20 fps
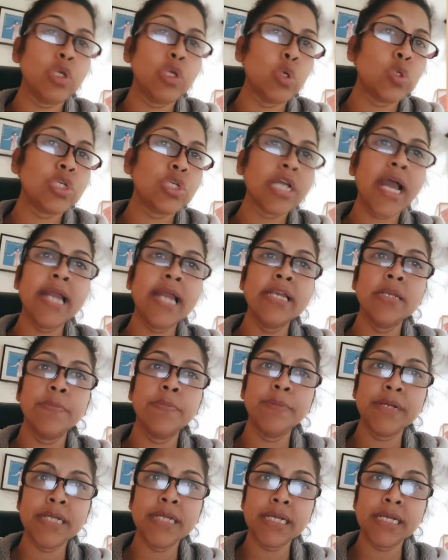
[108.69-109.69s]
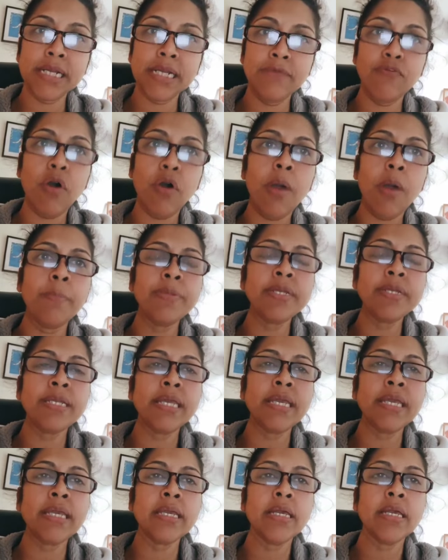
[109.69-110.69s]
your child repeatedly
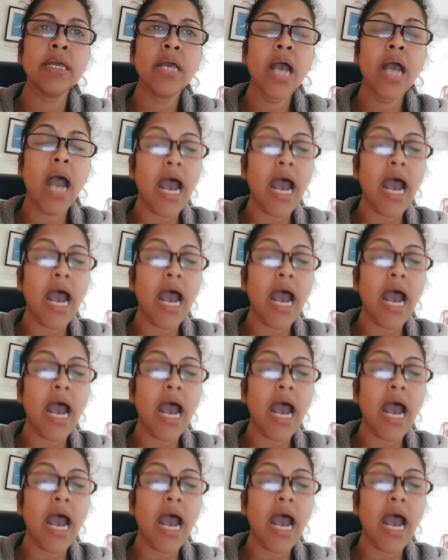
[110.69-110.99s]
vomiting,